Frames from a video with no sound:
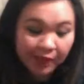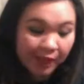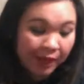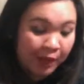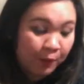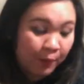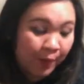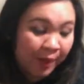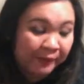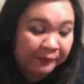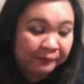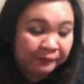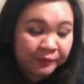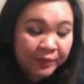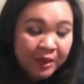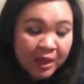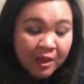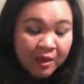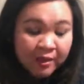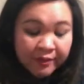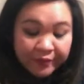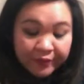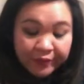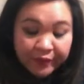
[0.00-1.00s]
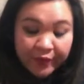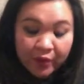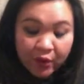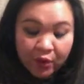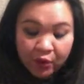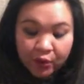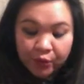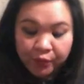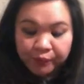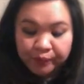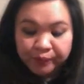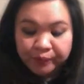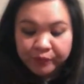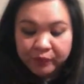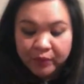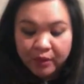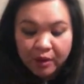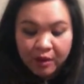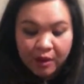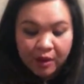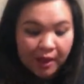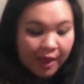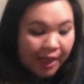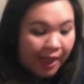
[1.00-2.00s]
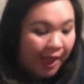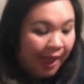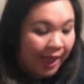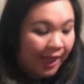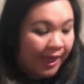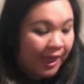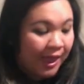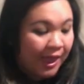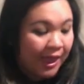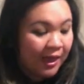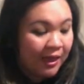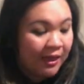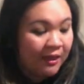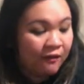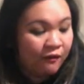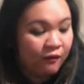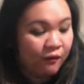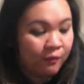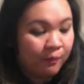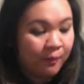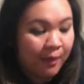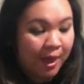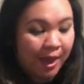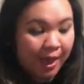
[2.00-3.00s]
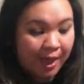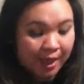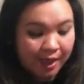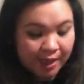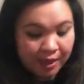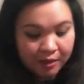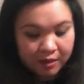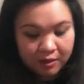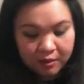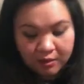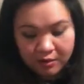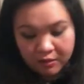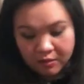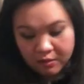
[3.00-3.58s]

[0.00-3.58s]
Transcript: Anyway, so I have my